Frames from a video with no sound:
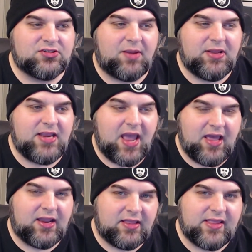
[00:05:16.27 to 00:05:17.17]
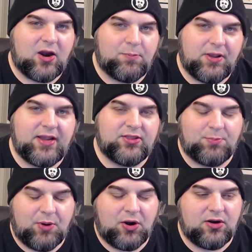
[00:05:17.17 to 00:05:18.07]
I mean, yeah, again, they are playing their
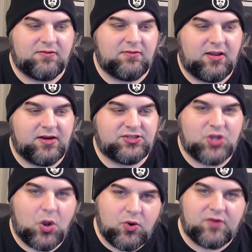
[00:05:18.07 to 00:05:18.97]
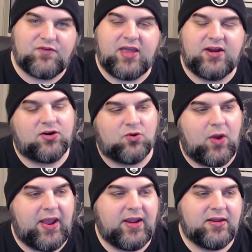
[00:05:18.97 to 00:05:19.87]
part in, in Ahsoka finding her way,